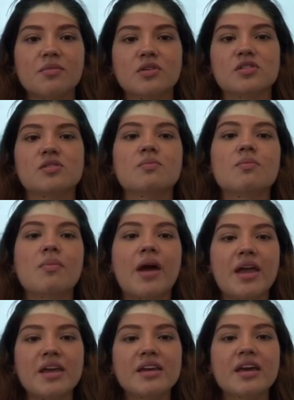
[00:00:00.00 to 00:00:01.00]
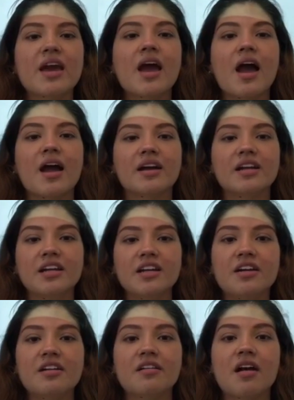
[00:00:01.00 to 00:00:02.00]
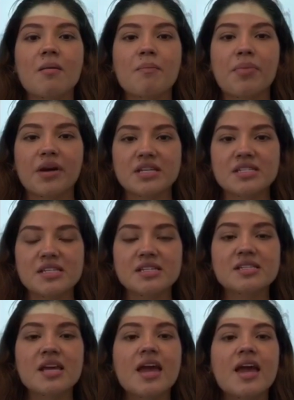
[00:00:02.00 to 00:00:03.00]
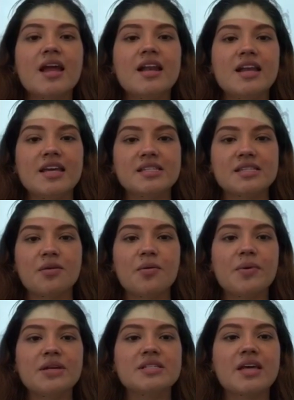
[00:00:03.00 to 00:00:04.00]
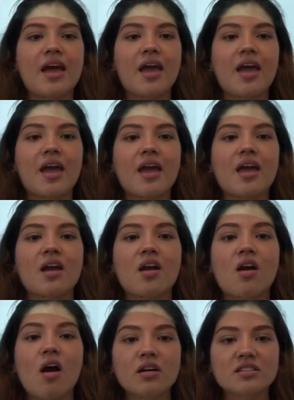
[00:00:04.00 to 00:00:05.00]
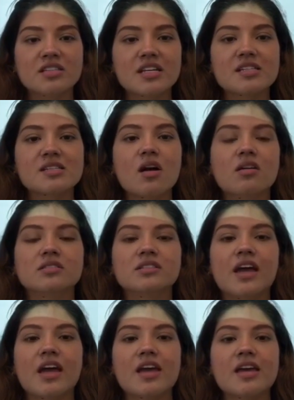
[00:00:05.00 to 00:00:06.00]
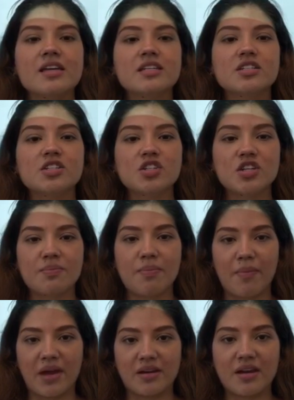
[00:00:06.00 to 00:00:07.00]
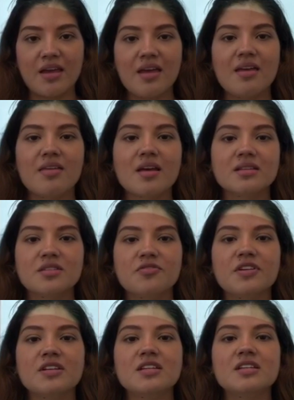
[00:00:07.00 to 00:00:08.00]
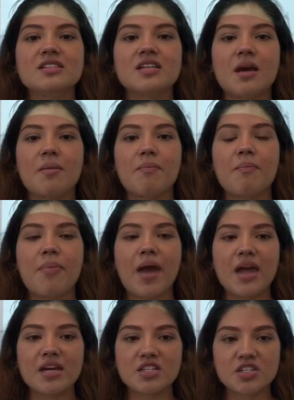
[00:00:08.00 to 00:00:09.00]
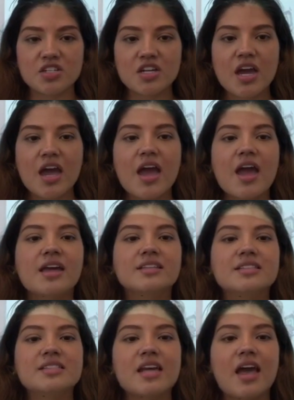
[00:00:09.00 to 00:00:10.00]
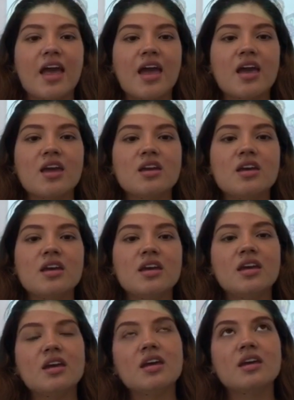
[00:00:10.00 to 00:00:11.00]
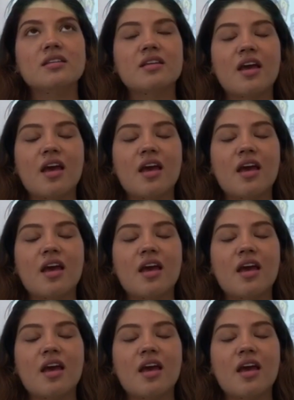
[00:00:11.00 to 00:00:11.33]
must make a clear and precise list with the contents on the shipment. Identify the page, the unit